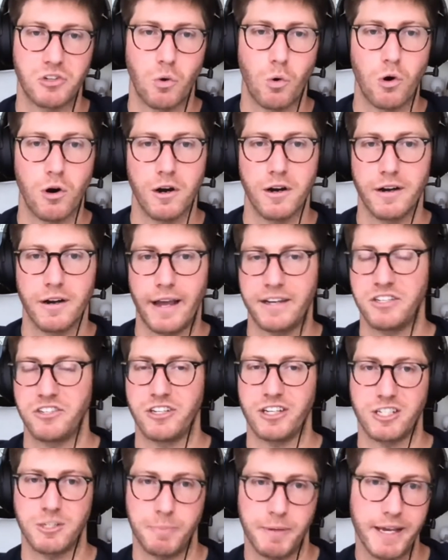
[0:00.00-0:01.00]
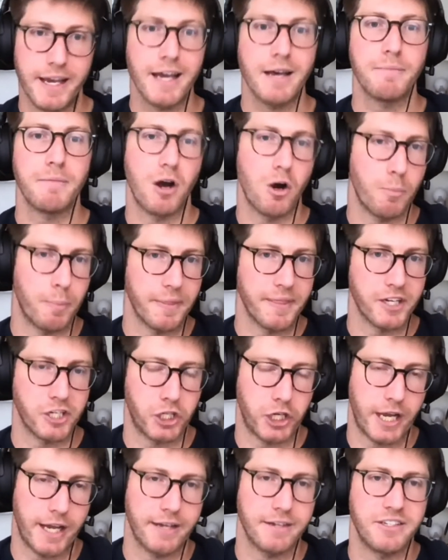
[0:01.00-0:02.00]
or at 6 p.m., open the
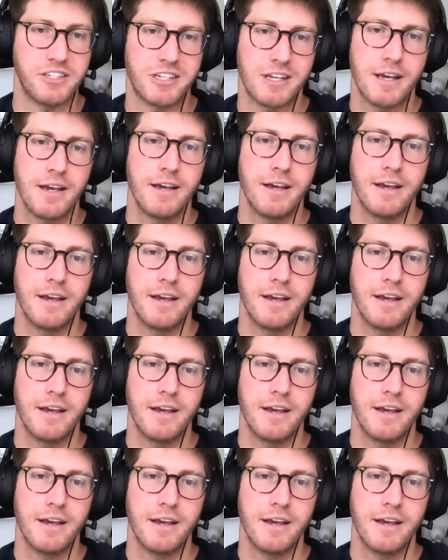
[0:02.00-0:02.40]
shades.